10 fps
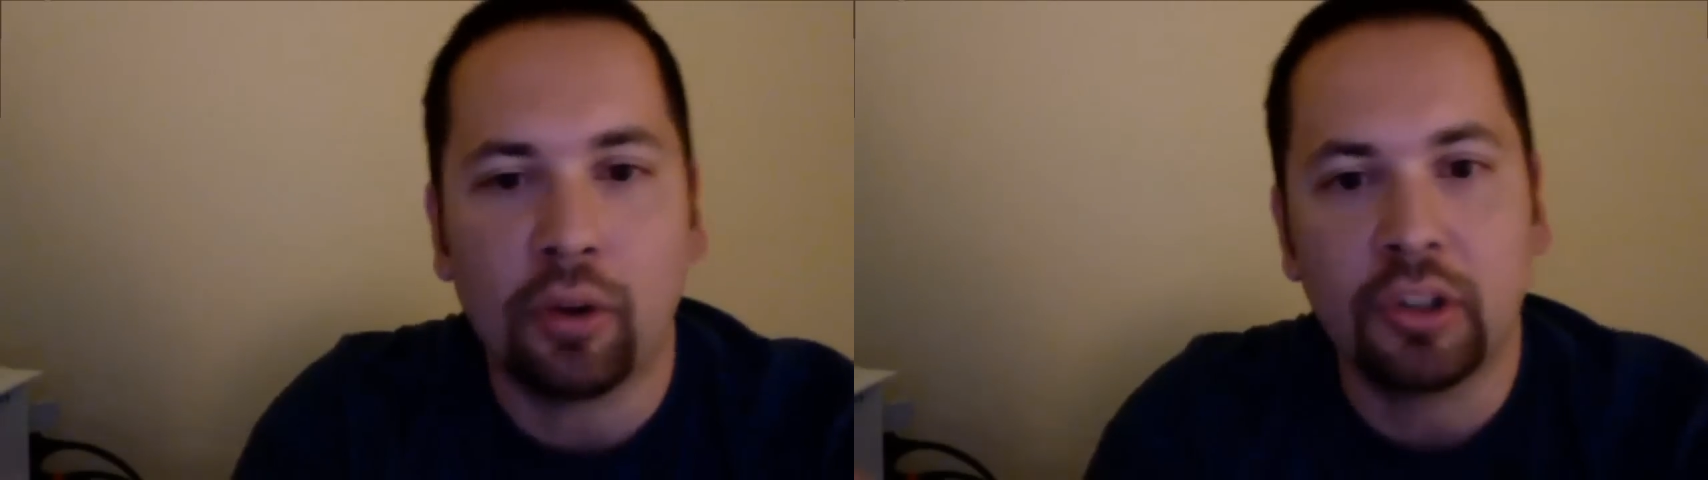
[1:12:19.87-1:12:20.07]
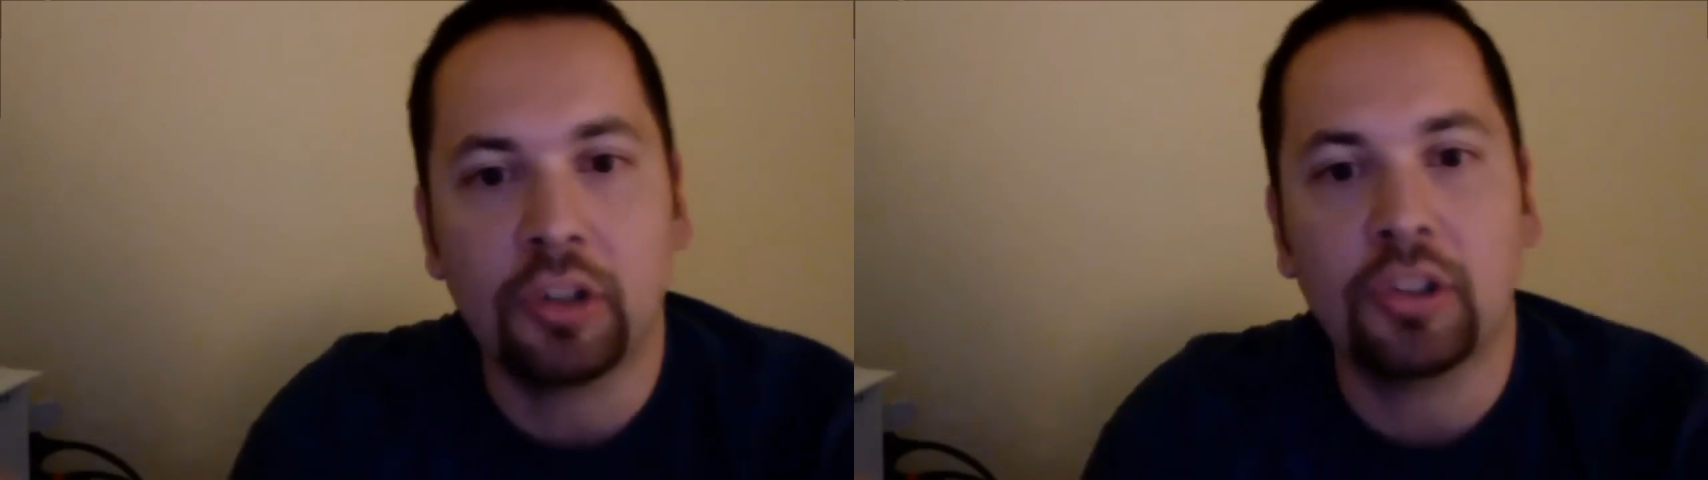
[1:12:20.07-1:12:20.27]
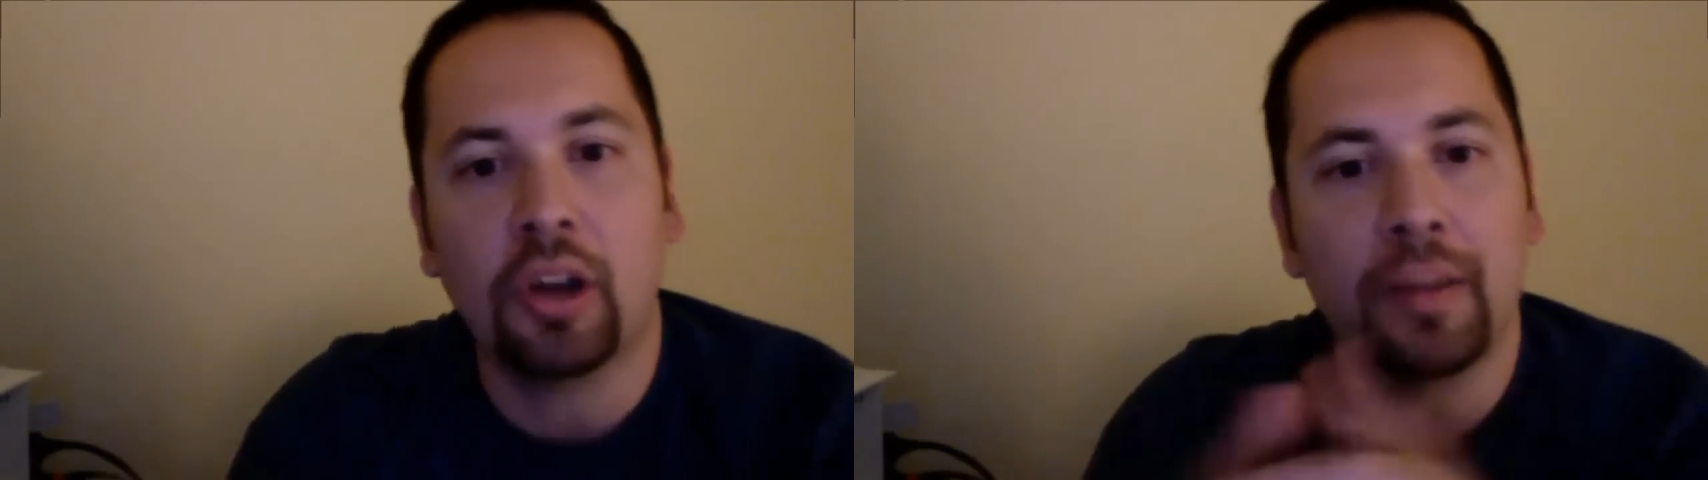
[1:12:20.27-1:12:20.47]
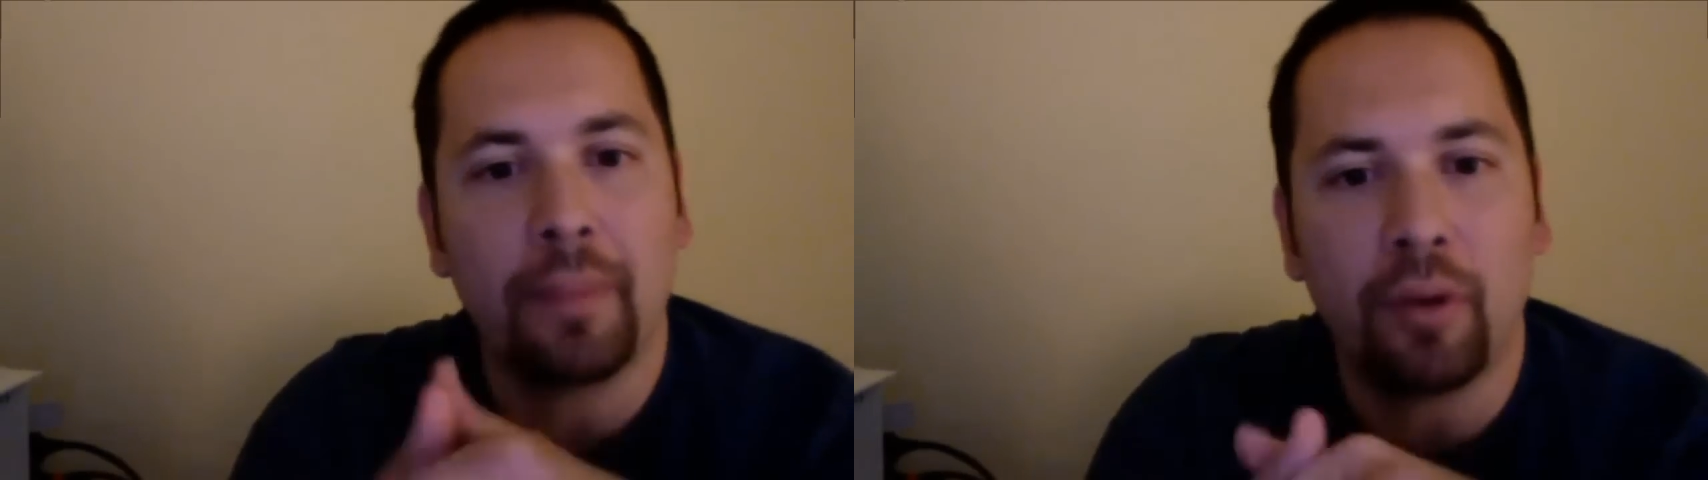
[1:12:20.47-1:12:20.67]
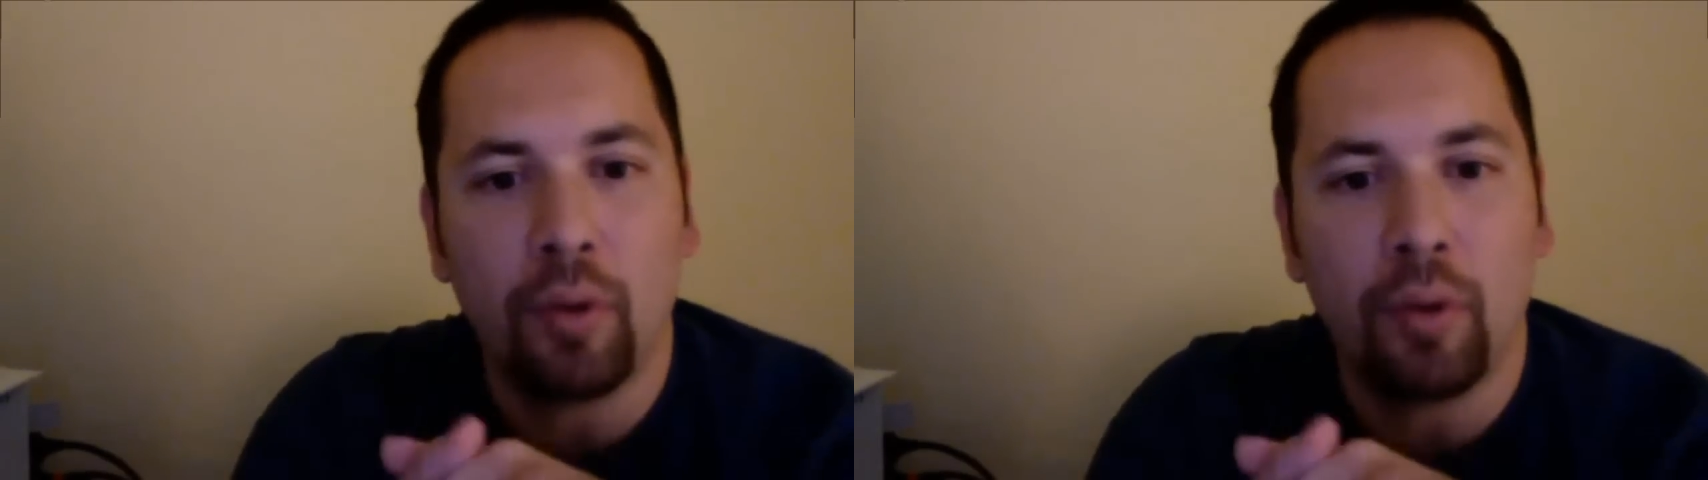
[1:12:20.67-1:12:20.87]
or you're talking
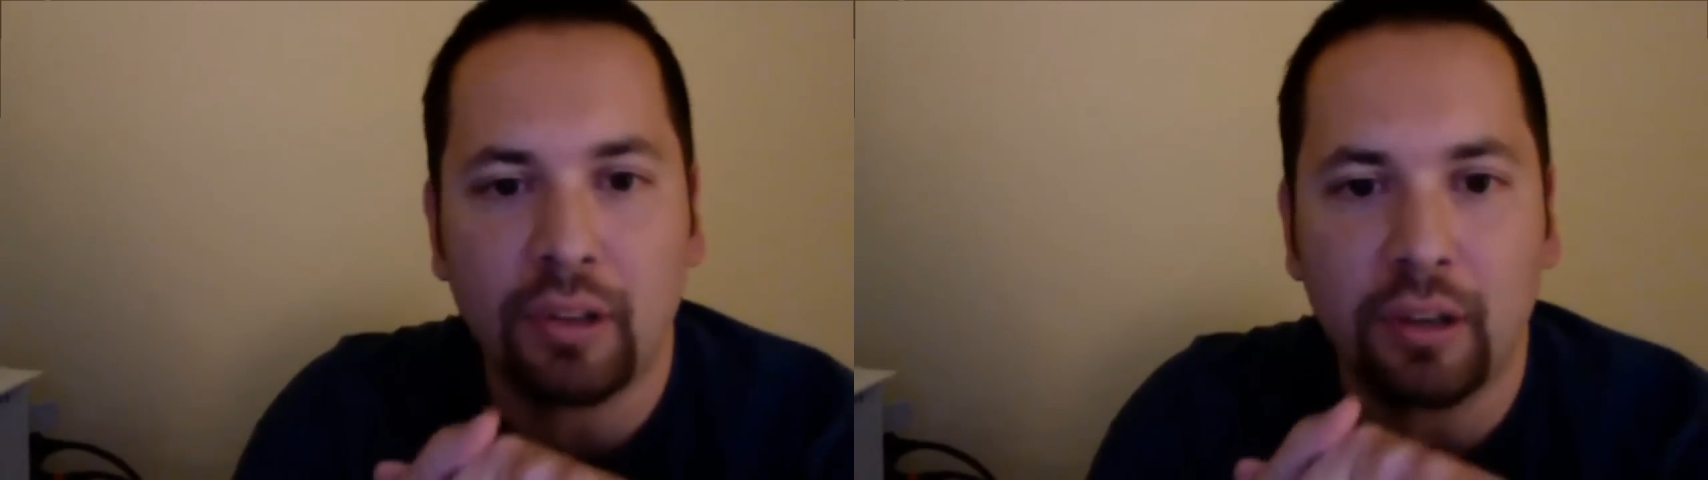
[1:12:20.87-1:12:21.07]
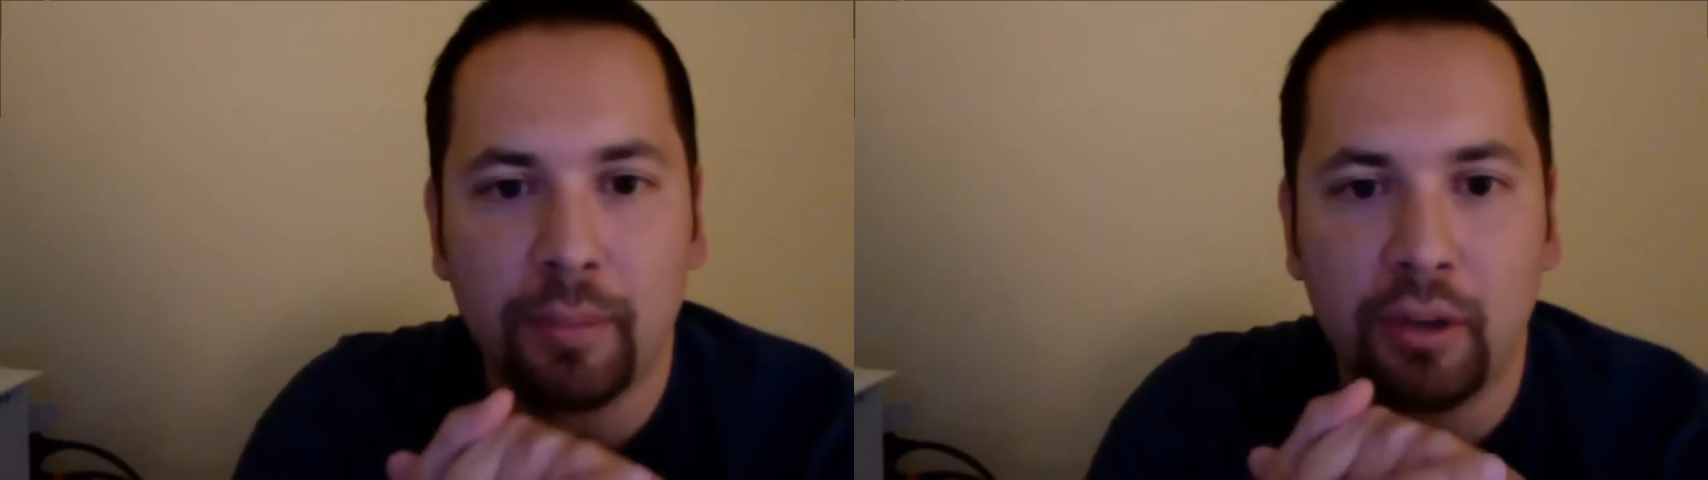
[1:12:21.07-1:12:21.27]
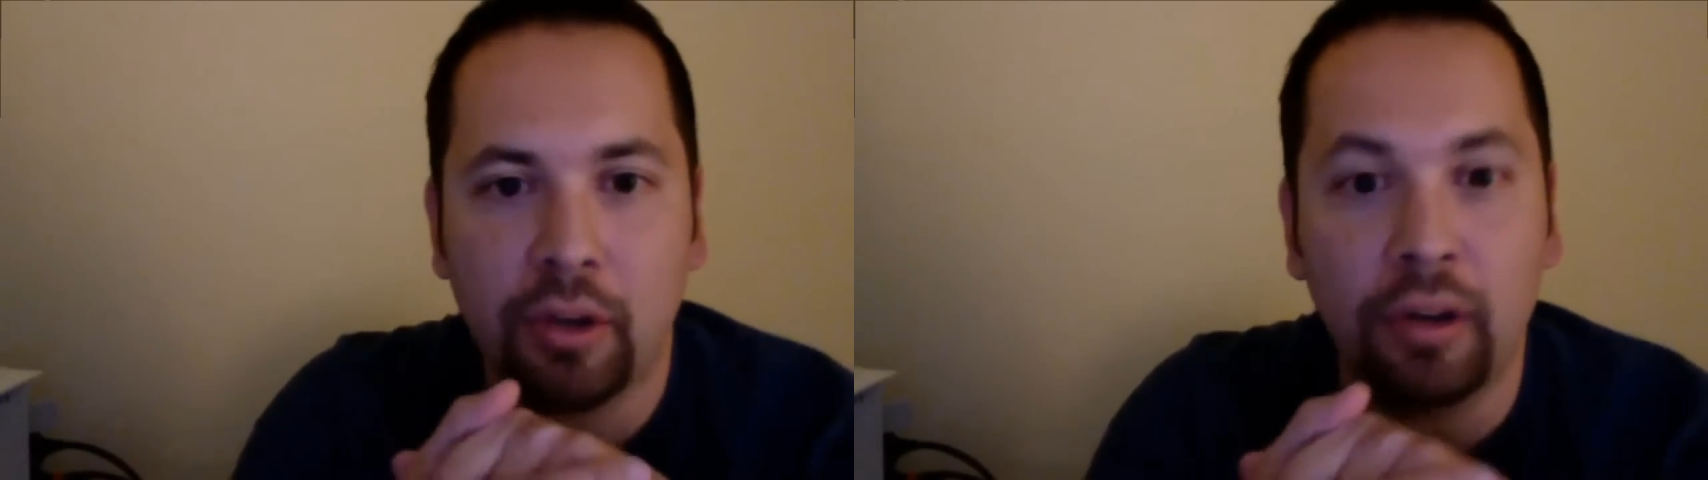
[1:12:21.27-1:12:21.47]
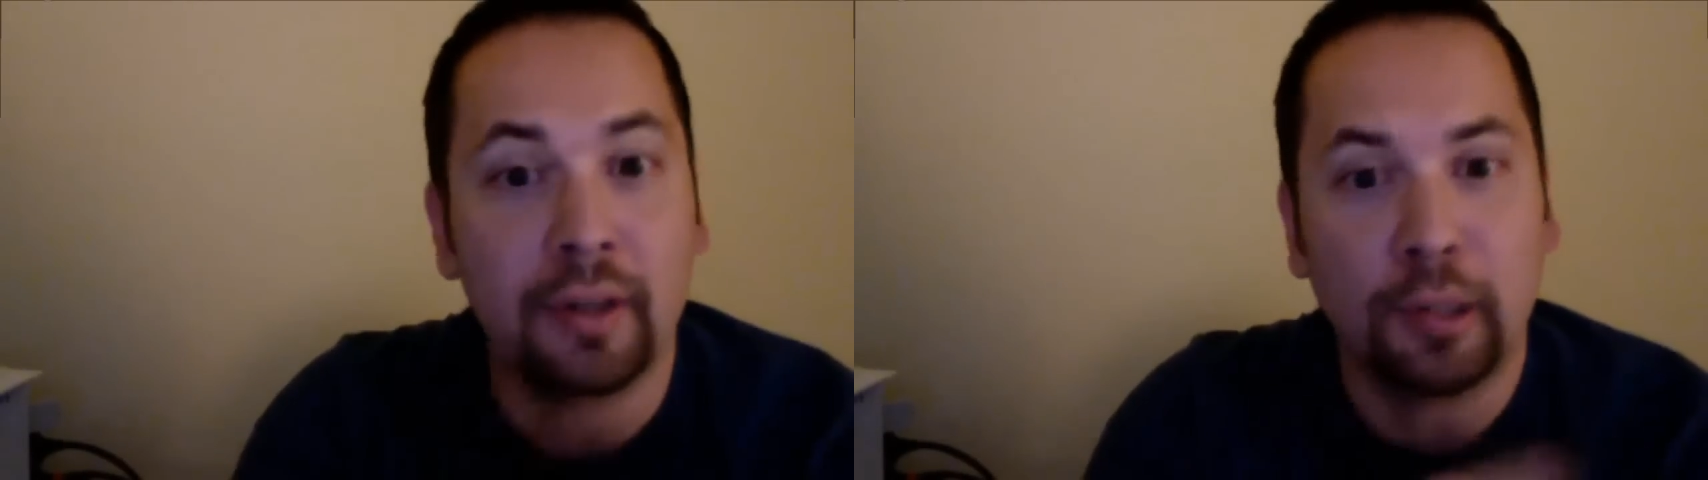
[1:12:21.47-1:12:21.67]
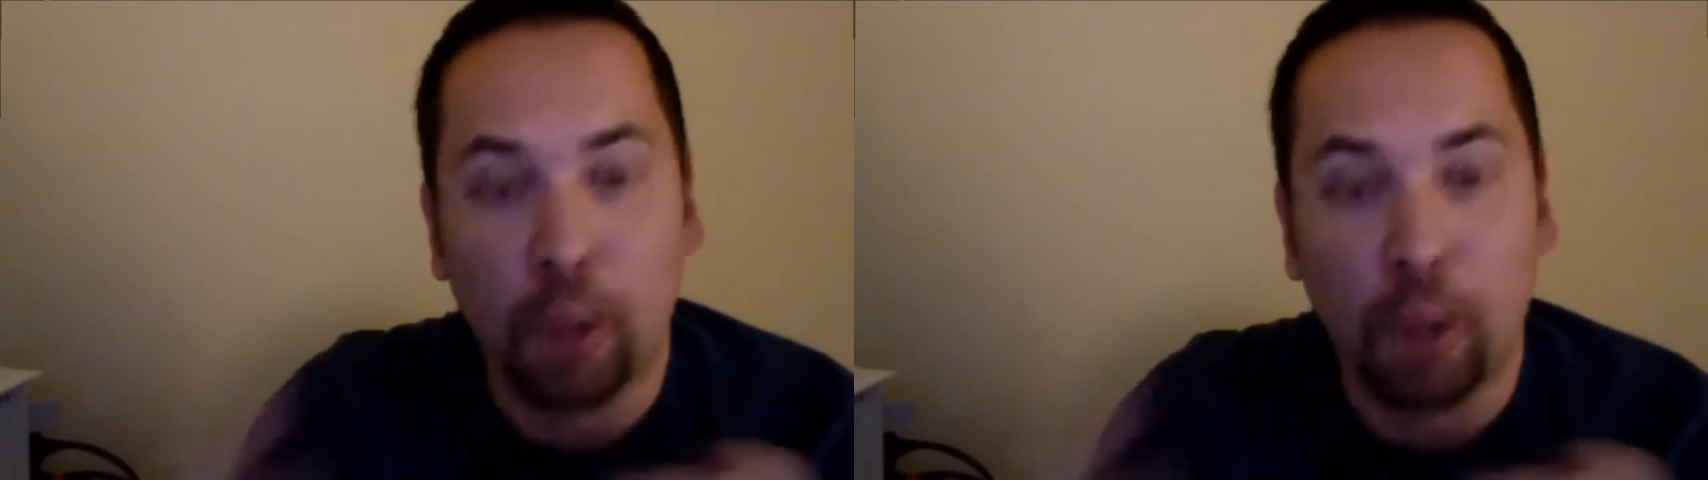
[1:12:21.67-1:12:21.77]
about what we were talking about earlier,